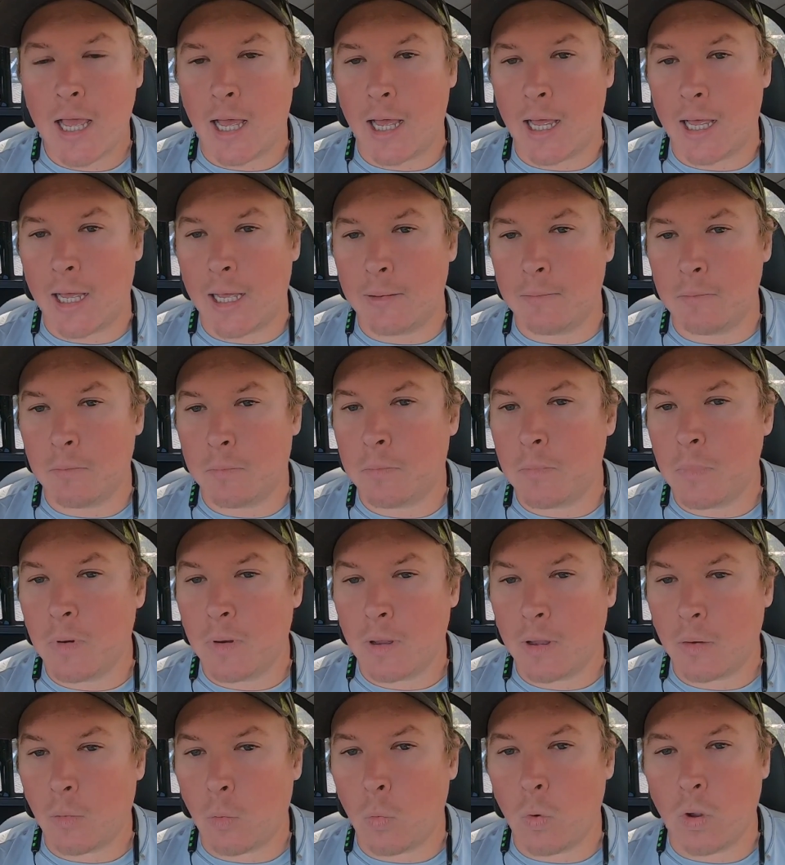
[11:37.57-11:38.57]

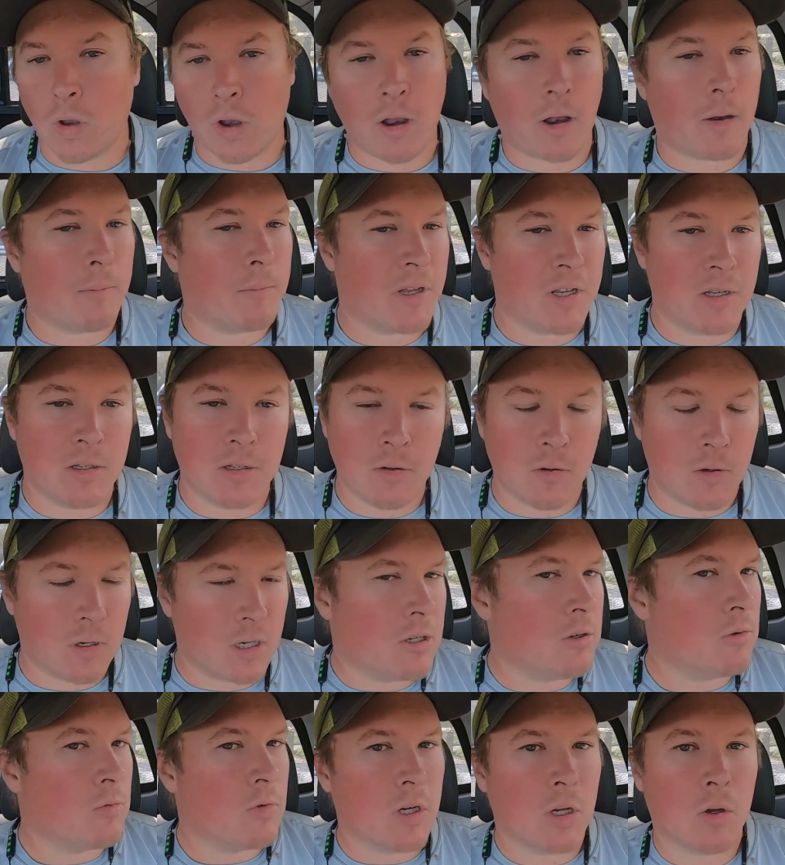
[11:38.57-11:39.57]
We'll not be doing
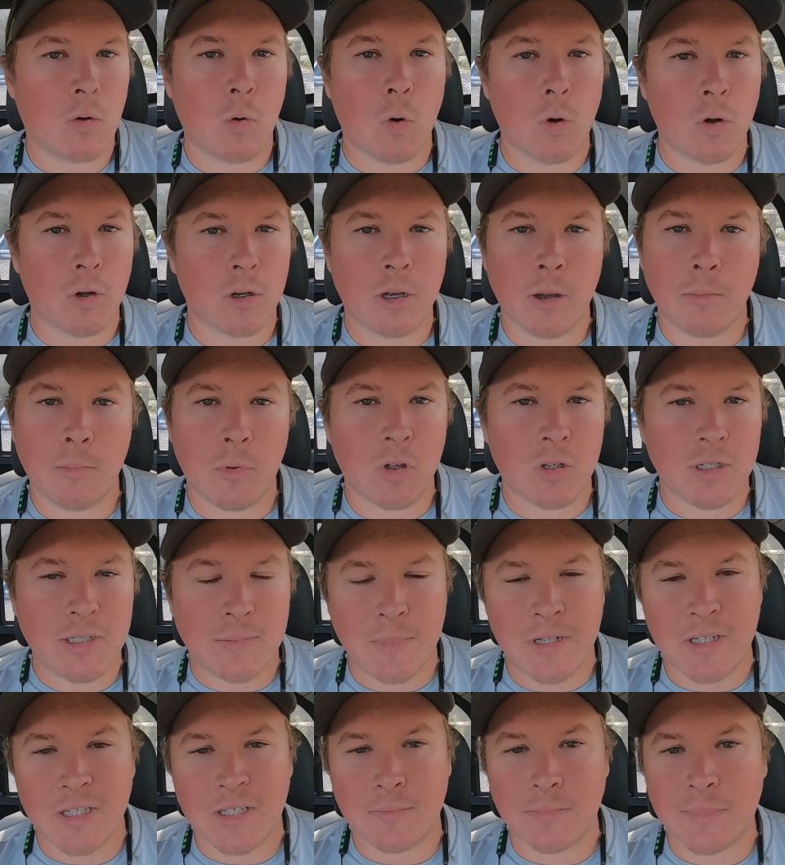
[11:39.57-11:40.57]
any recording. I'm going to
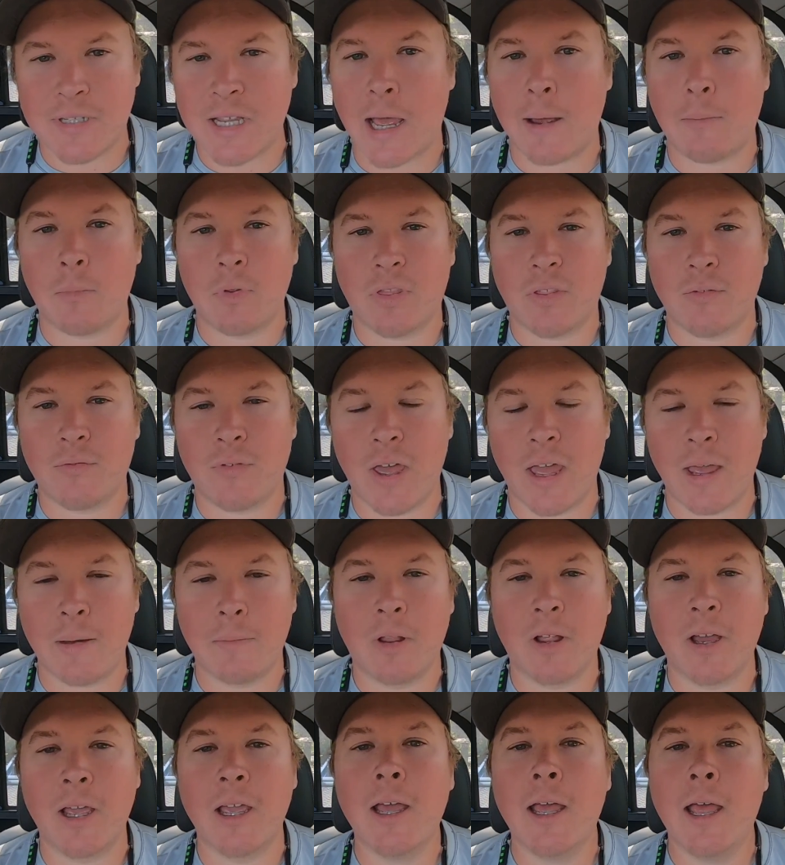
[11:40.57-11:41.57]
spend some time with the
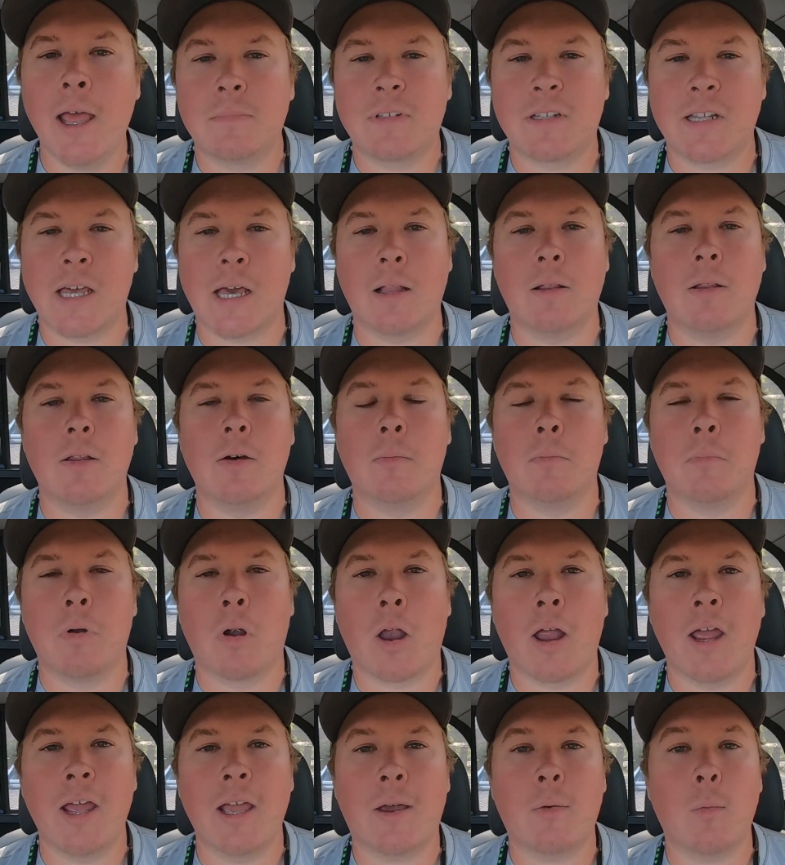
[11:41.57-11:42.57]
family, take a little
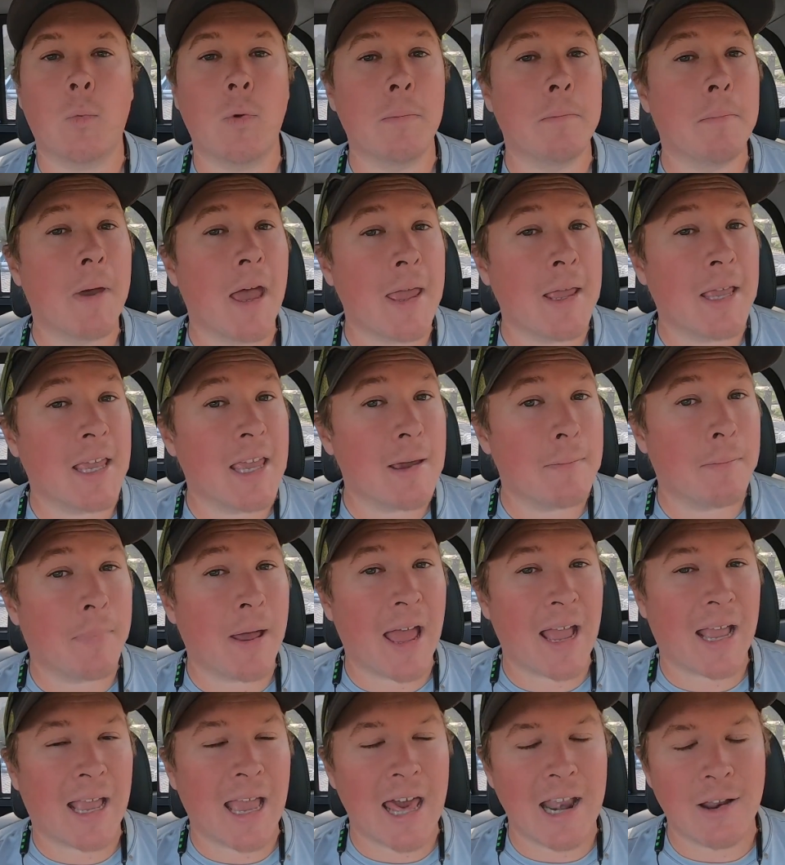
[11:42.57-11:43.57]
break. We may get
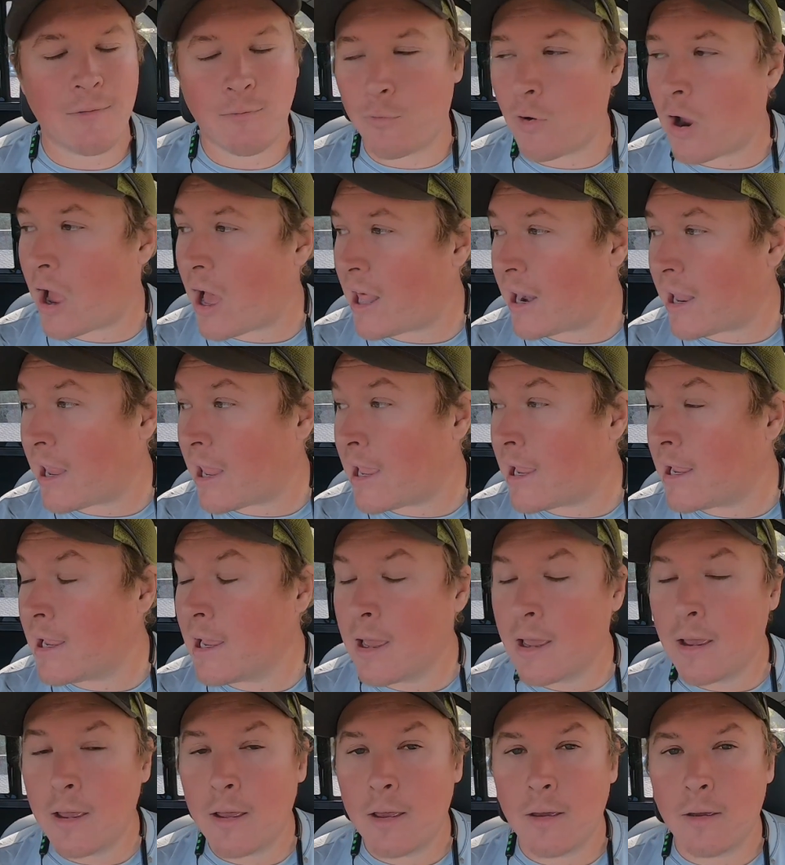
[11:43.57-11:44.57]
back at it Friday.
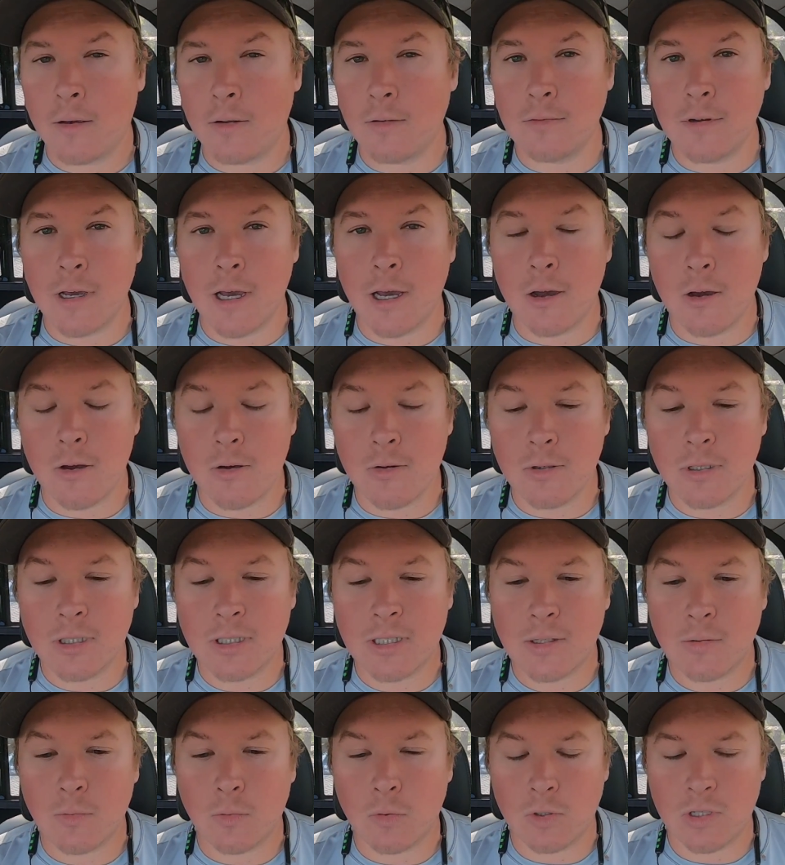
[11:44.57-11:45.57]
Who
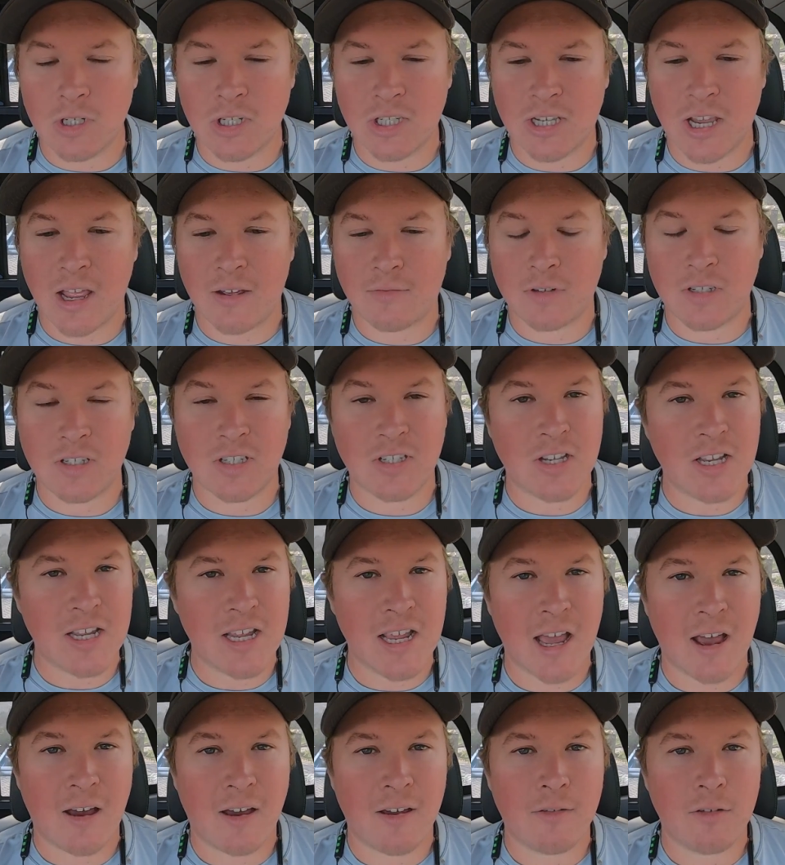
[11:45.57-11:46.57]
knows? We'll just have to
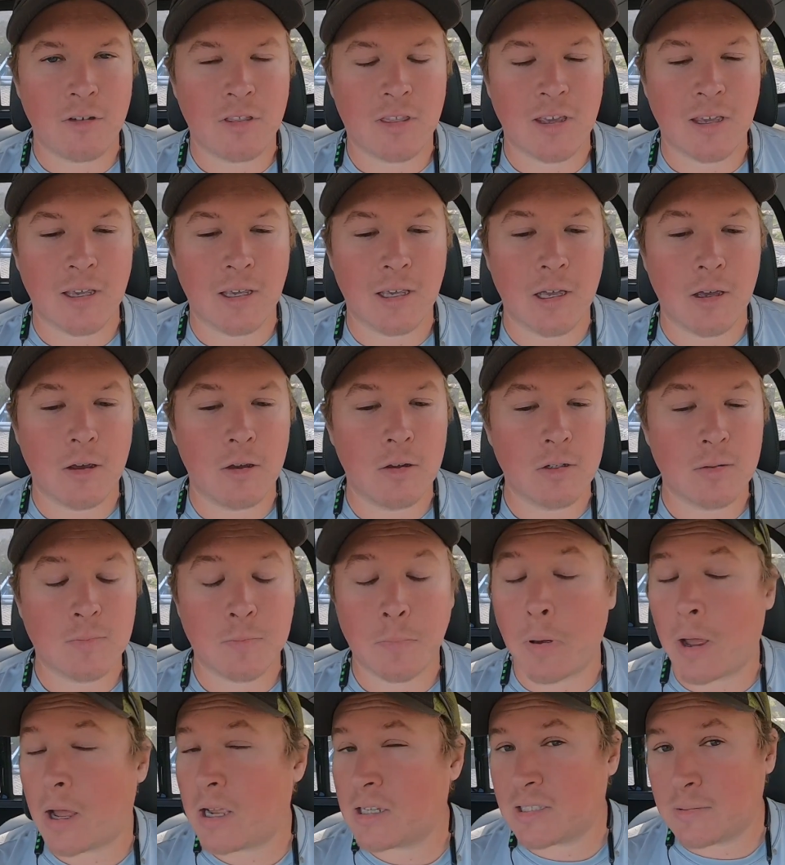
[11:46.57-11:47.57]
see how everything goes.
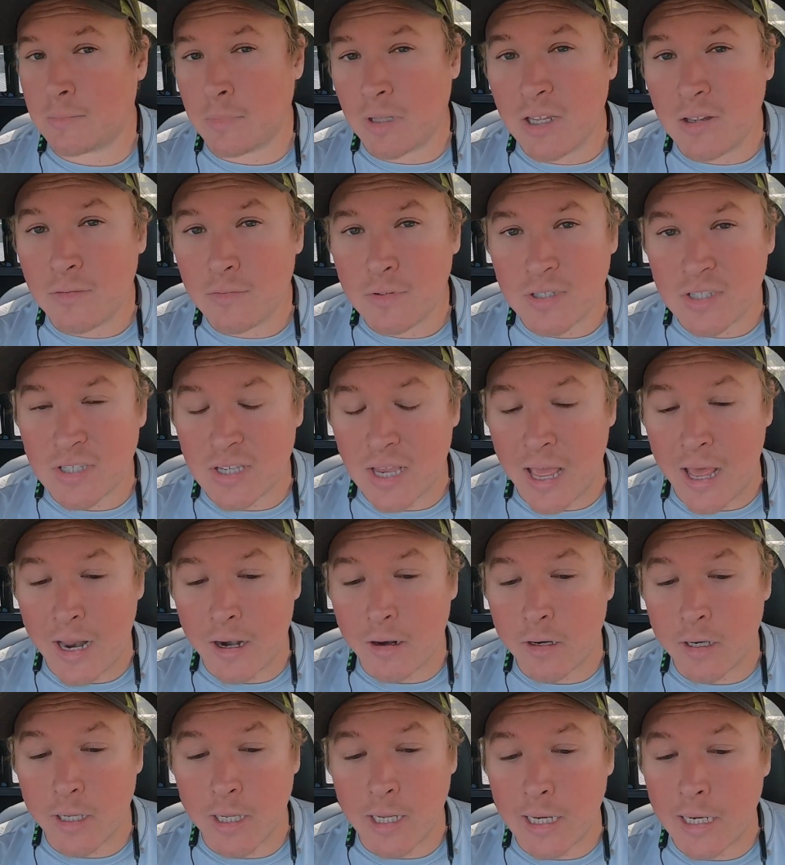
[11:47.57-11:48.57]
Possibly even
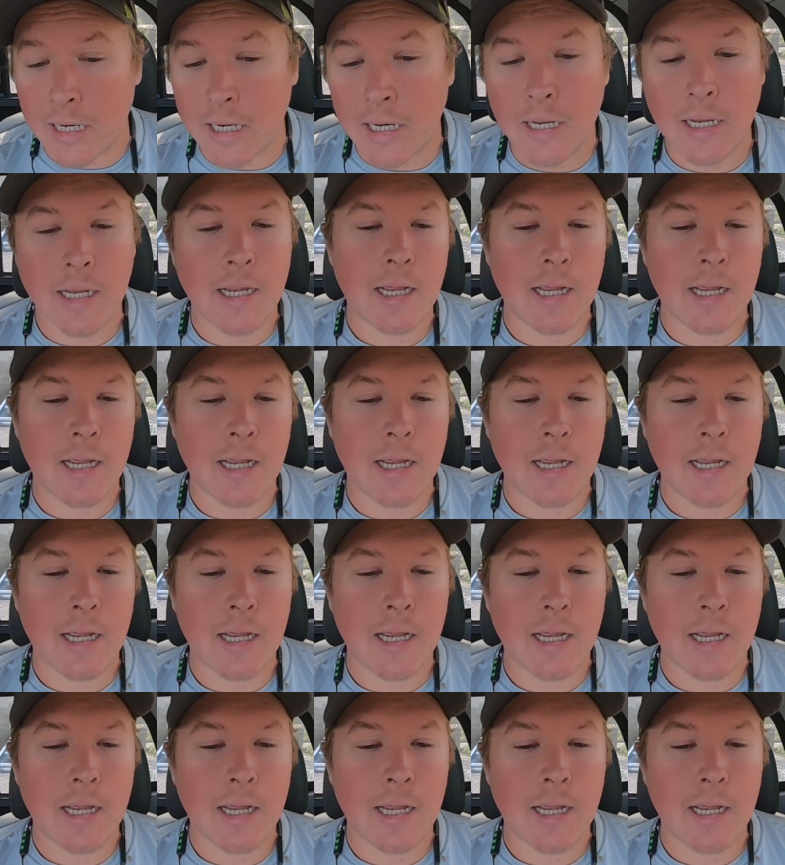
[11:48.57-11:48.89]
Saturday,